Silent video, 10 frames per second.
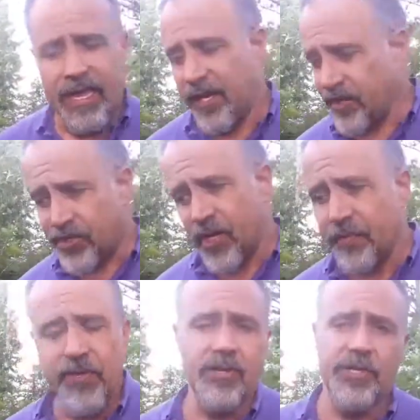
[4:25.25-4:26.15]
It is
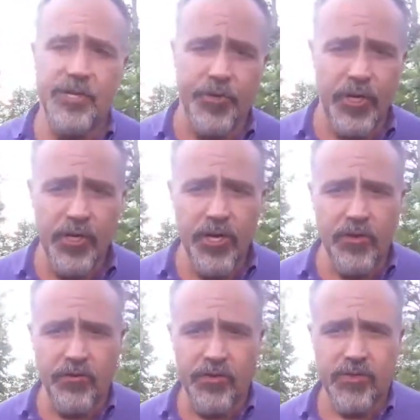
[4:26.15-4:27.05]
something that you can
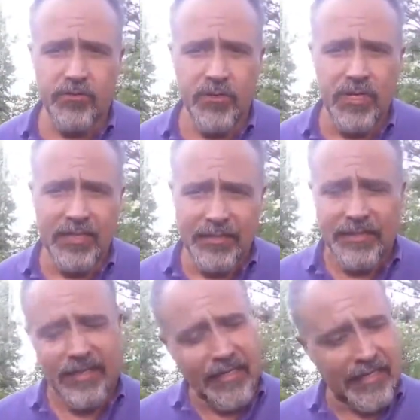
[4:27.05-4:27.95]
use.
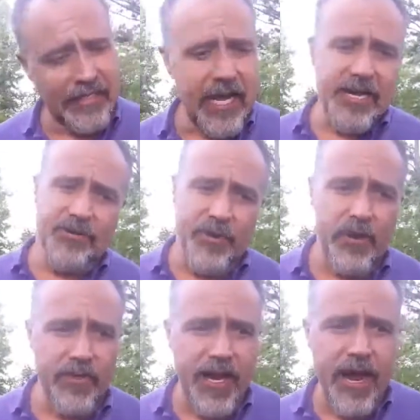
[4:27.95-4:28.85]
I don't
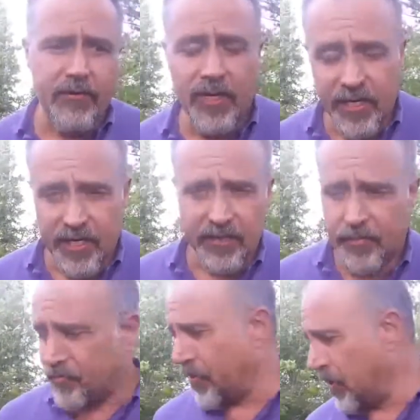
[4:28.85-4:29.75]
know that I would
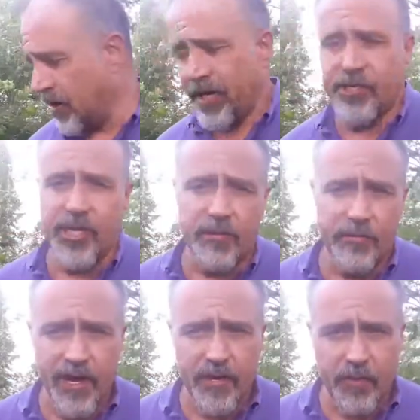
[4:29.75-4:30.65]
pull these up
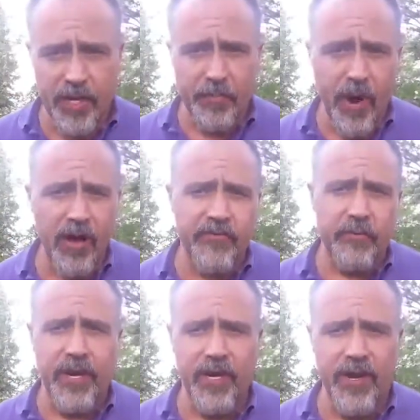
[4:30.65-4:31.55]
and make a big pot
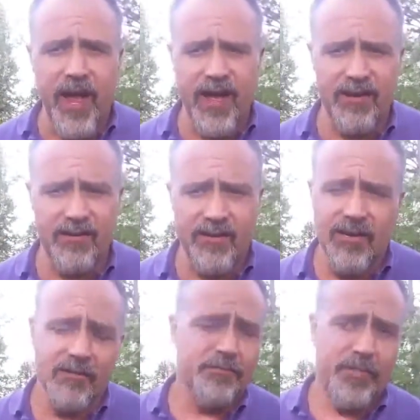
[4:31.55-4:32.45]
for me tonight,
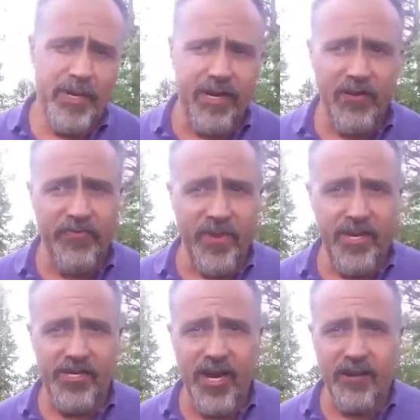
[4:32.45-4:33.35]
but if
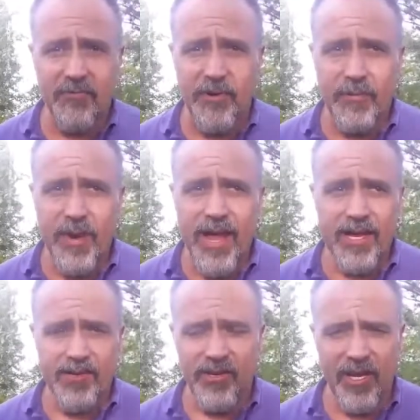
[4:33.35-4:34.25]
things got real
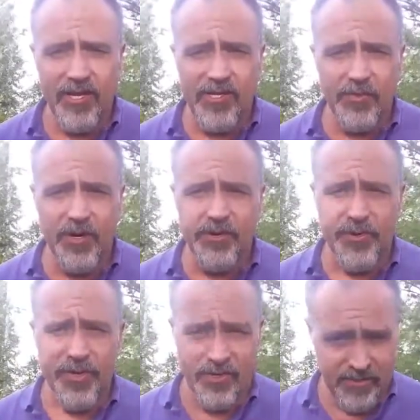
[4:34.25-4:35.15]
bad and you needed some
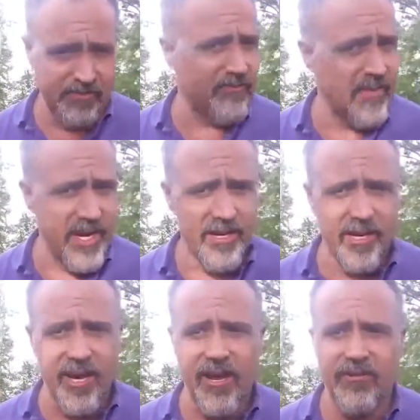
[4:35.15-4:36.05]
nutrients, there
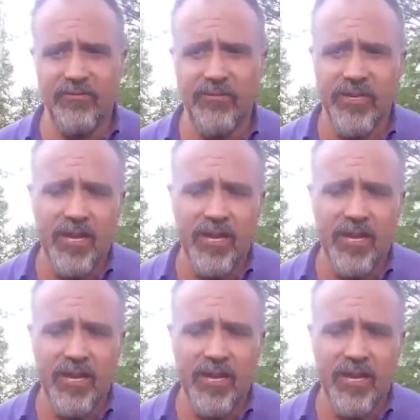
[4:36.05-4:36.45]
you go.